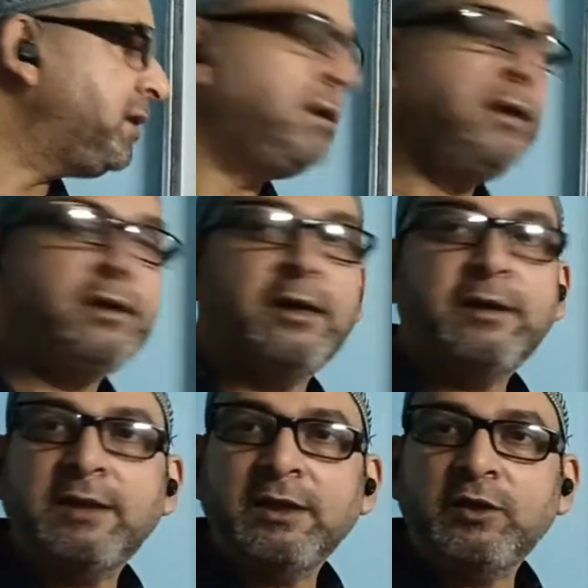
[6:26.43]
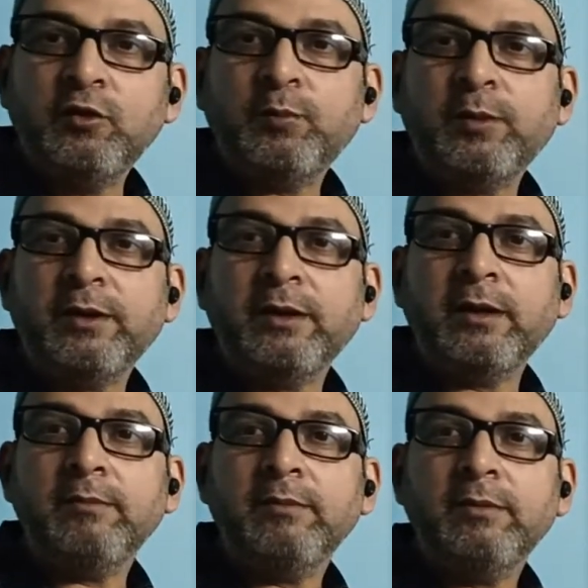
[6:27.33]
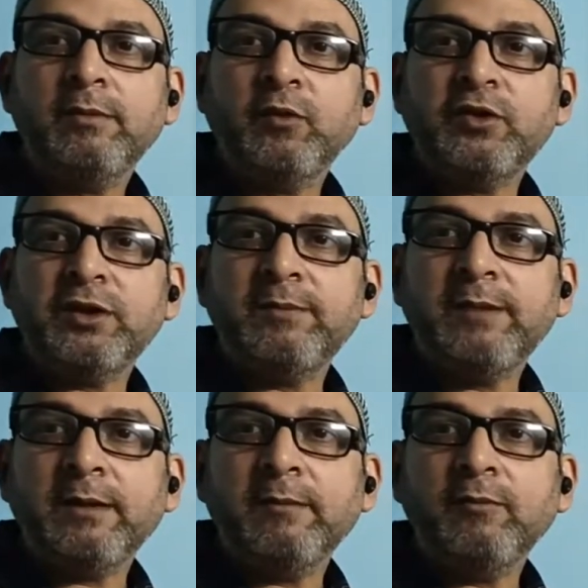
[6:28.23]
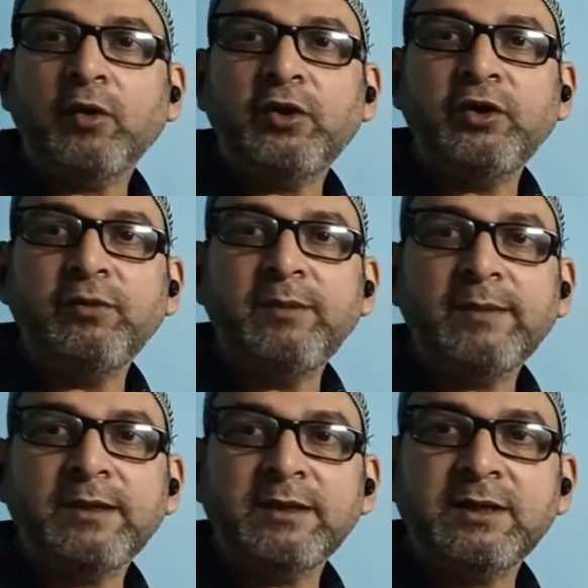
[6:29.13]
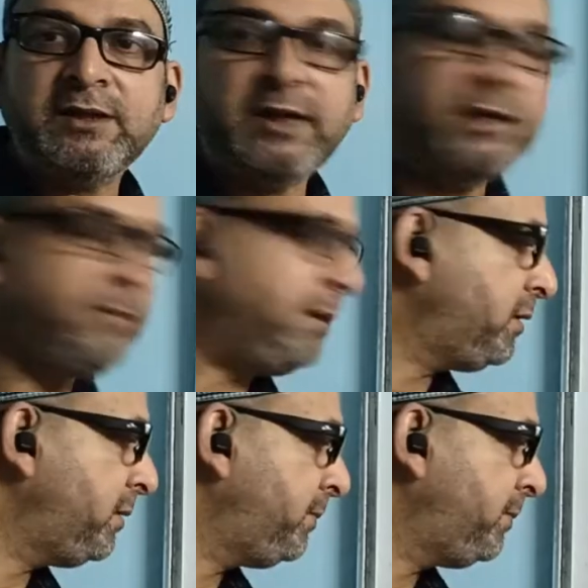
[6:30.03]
is 336 joule per gram. Question may come, what do you mean by this statement?